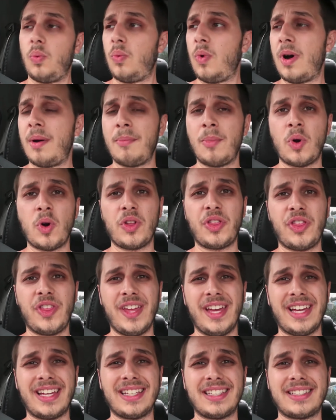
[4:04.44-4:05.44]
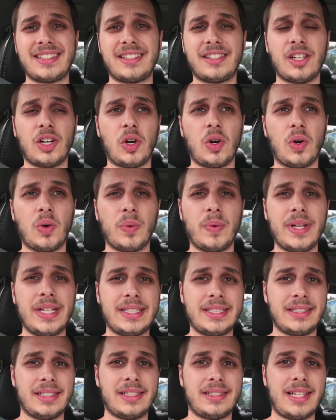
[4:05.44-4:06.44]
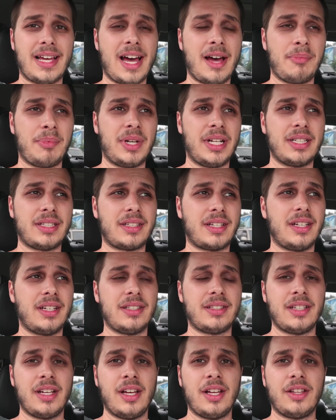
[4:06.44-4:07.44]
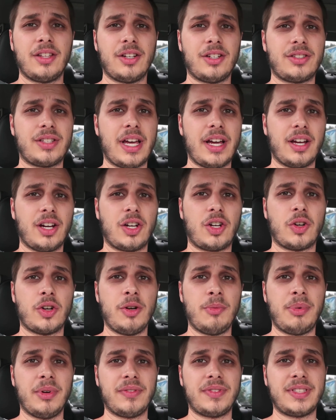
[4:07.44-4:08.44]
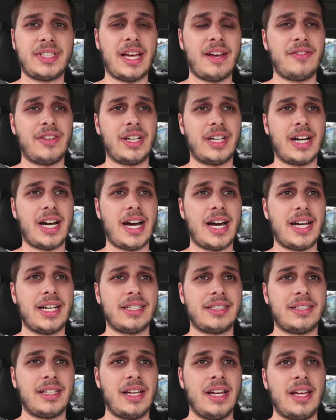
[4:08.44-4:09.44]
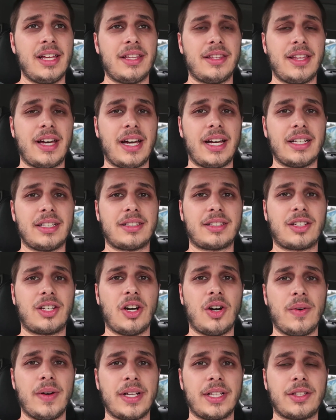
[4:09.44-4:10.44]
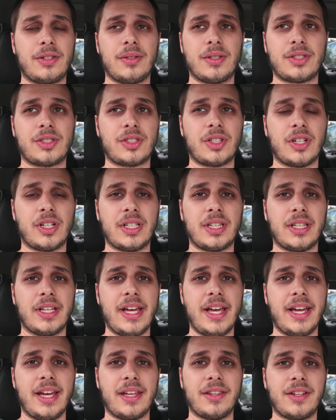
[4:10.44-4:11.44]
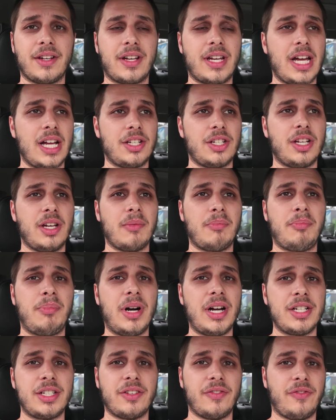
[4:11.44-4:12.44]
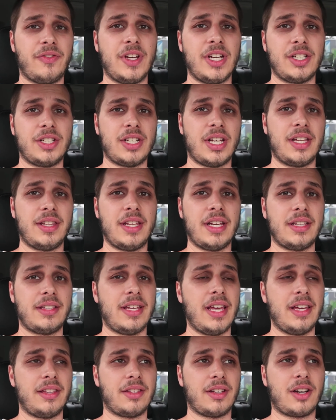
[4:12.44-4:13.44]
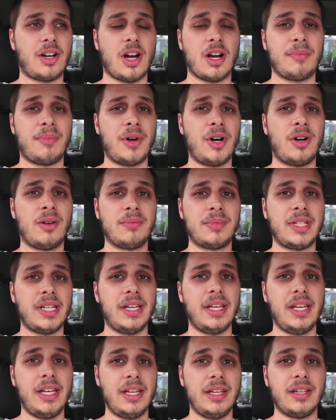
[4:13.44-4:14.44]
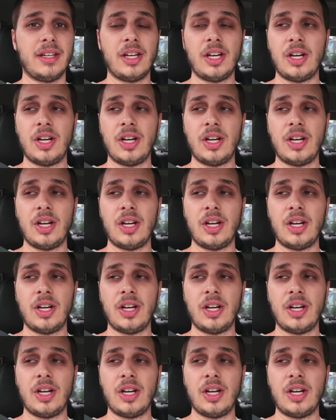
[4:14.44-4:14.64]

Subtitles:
One more thing is, the whole reason this happened is because there's like a group of 7 guys that's going to a certain lake and they're catching a bunch of fish and they take the carp home to eat,